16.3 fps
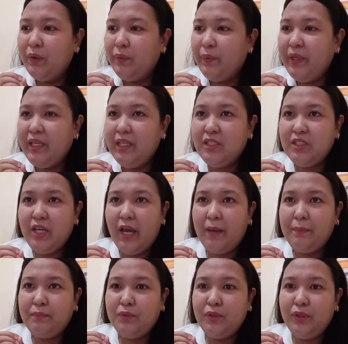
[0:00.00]
read the
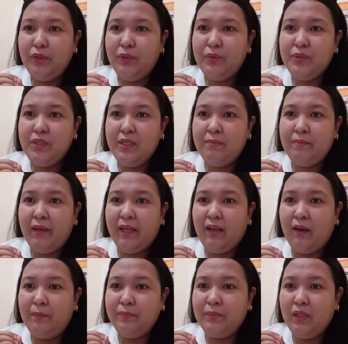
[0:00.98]
chapter using my
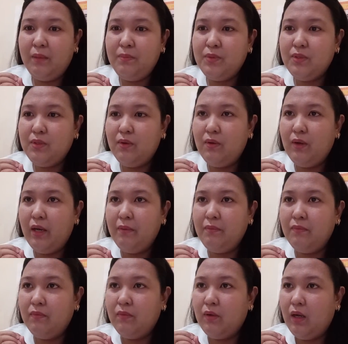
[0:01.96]
laptop, so
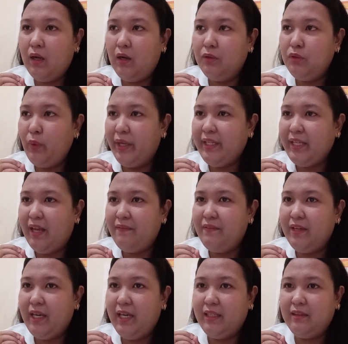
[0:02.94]
how do I
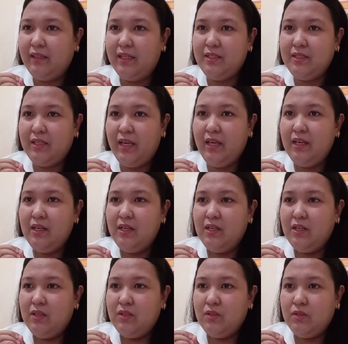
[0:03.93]
navigate this? Okay,
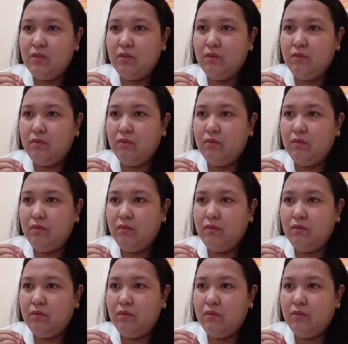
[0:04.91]
so